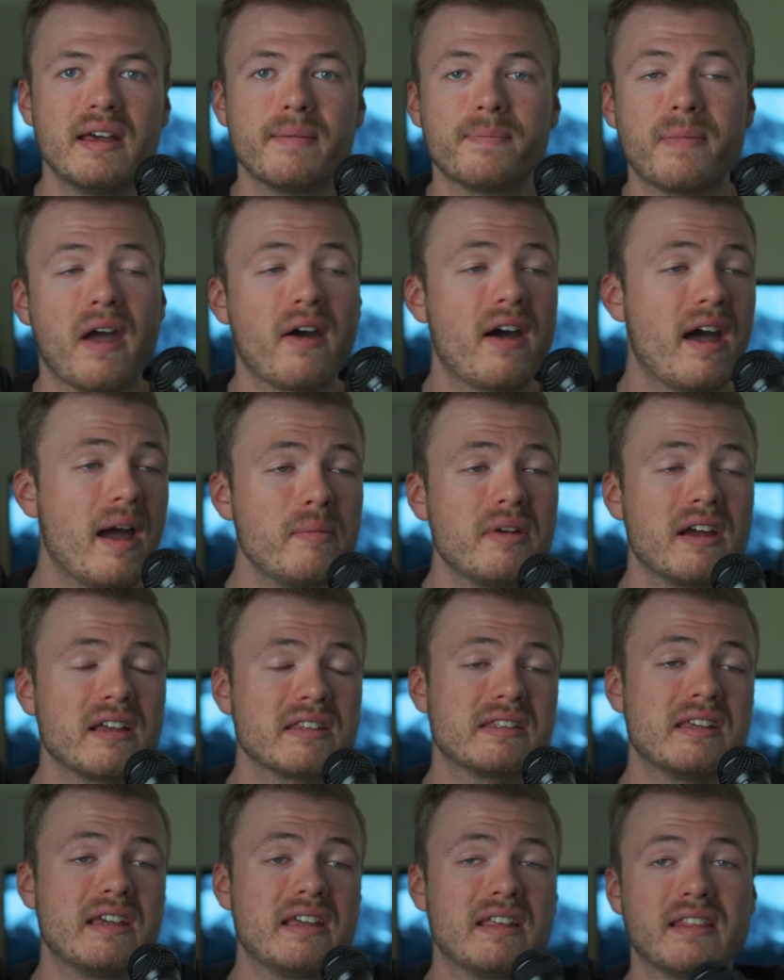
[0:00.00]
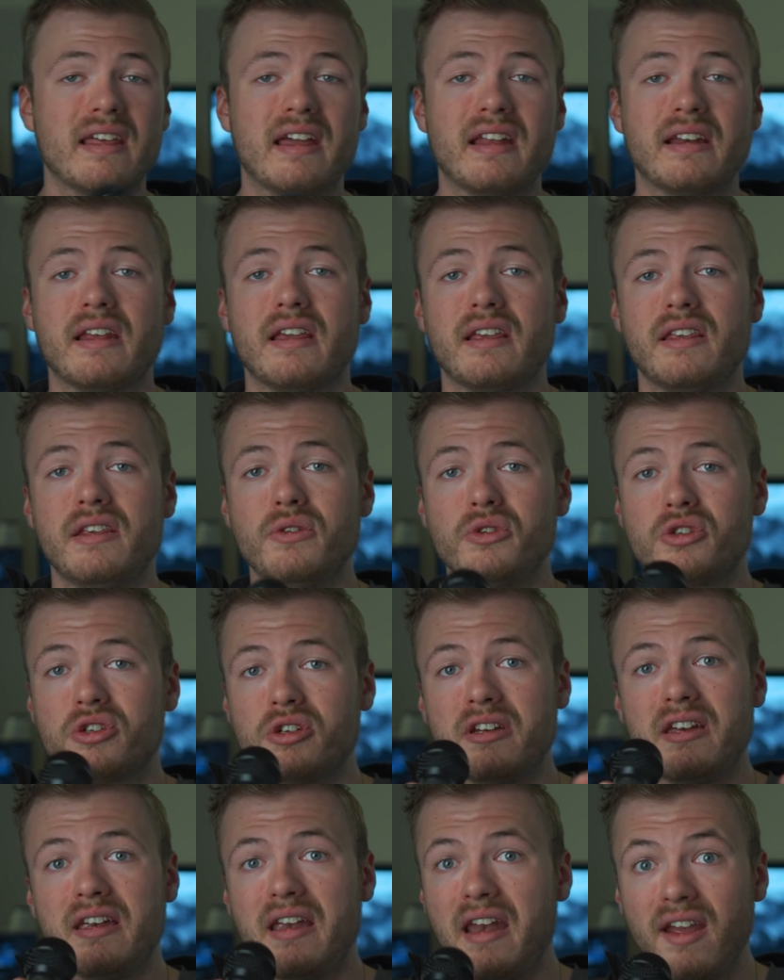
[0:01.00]
Now, I'm not saying that you
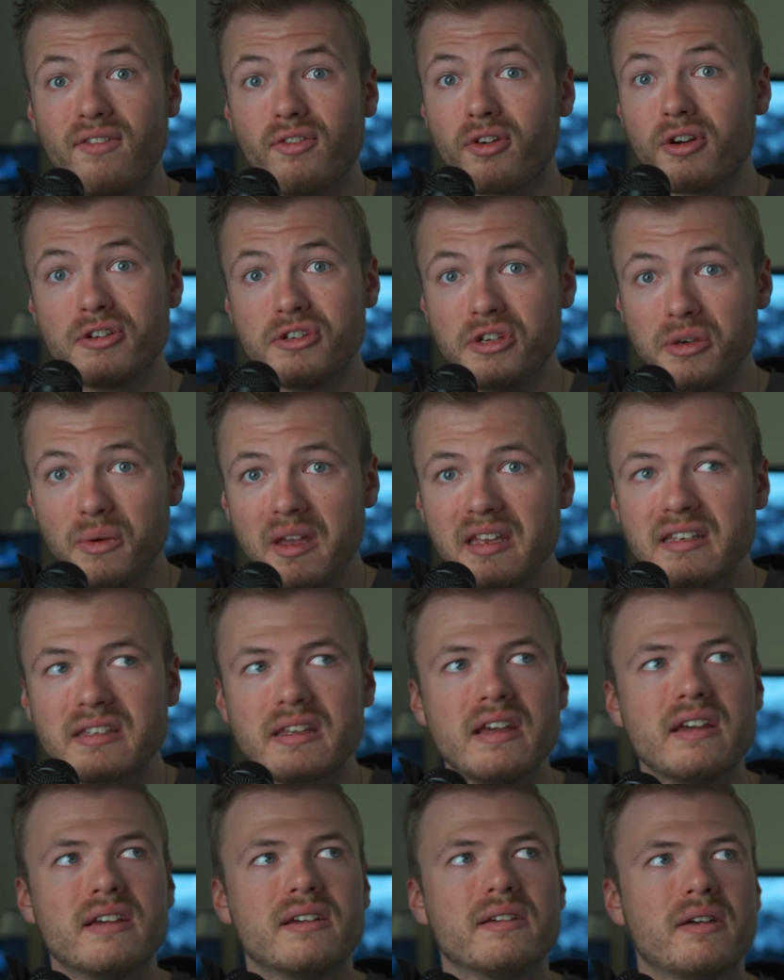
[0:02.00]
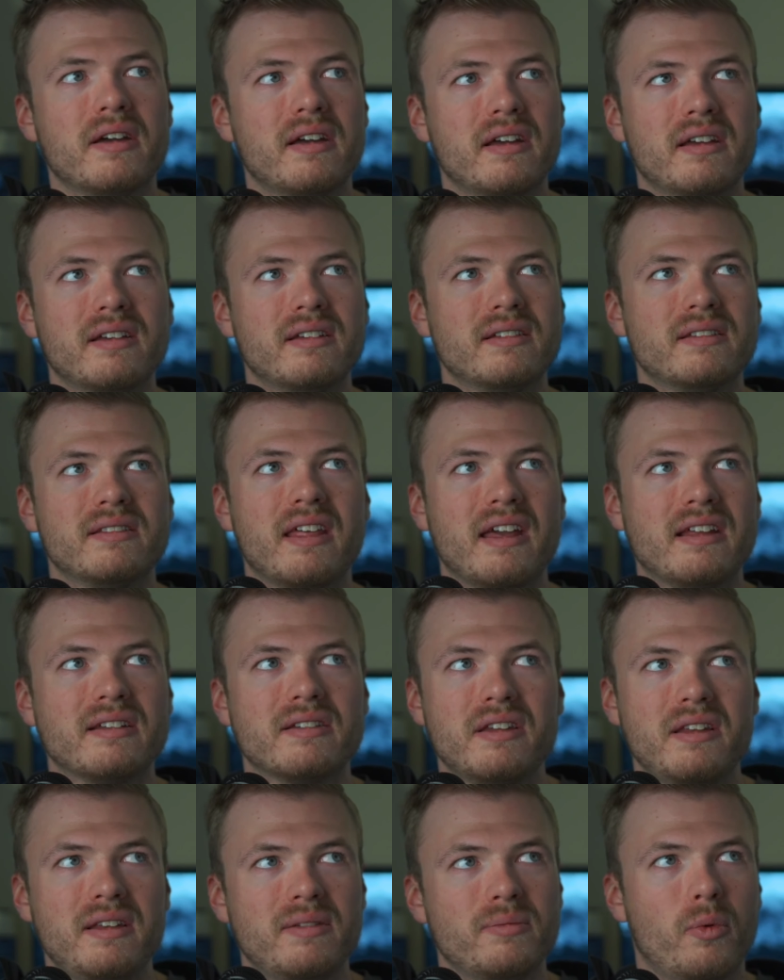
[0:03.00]
should never do it, that
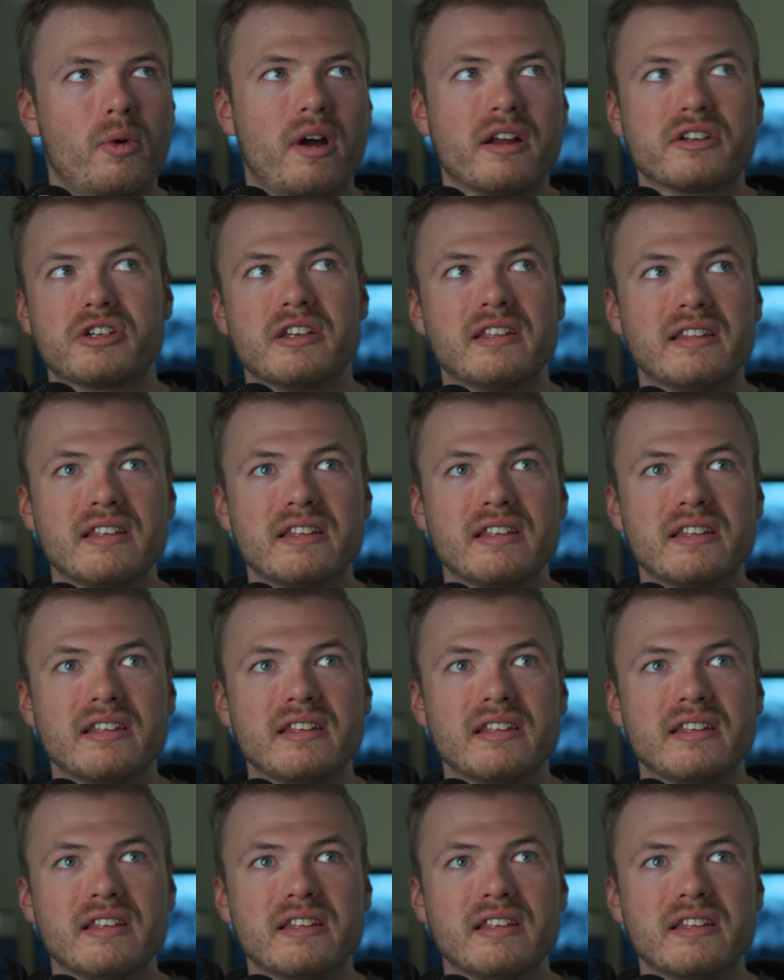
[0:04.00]
watching